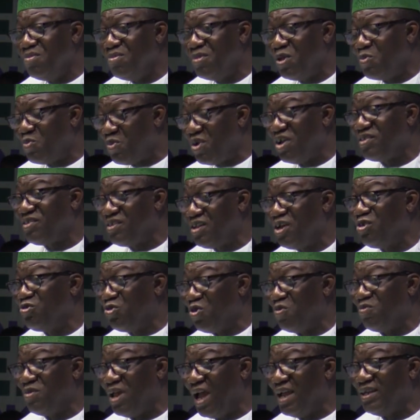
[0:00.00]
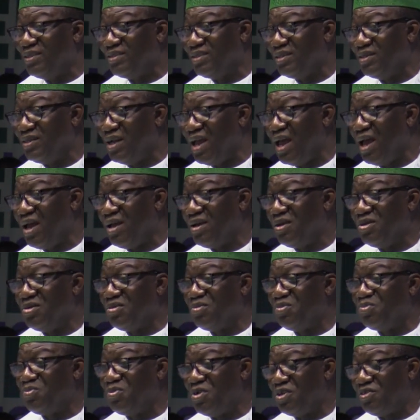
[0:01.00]
the president of Nigeria,
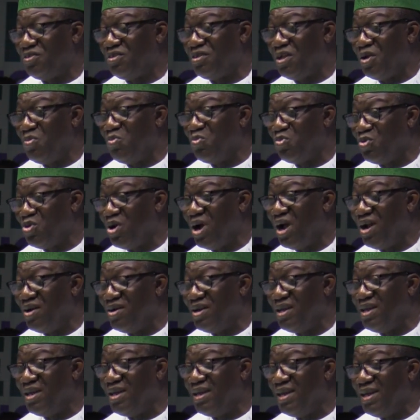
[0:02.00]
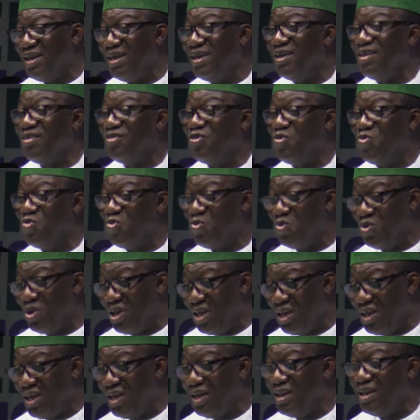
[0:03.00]
President Buhari, is
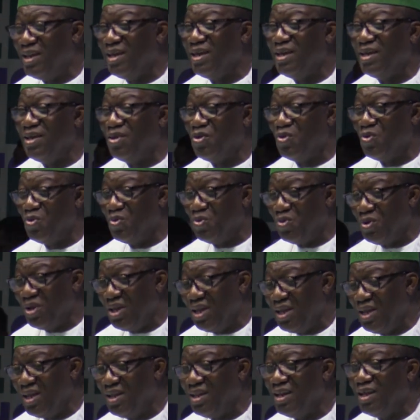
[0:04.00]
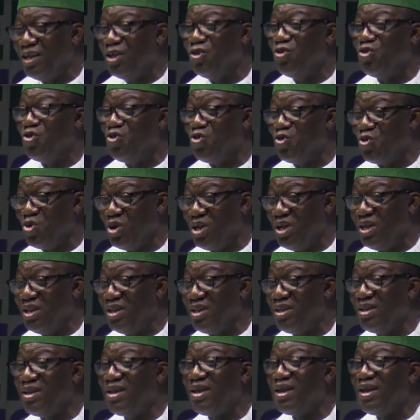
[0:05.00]
really, really
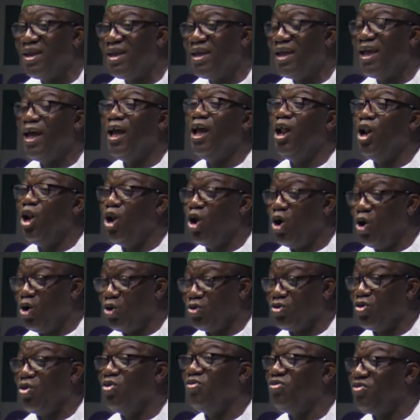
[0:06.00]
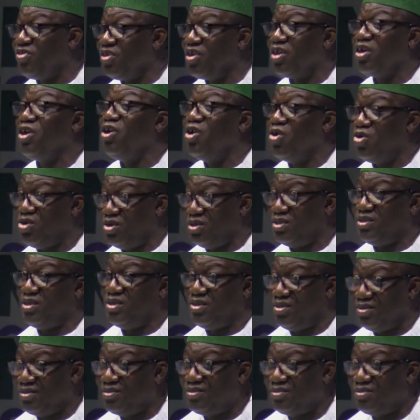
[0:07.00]
doing a lot on security.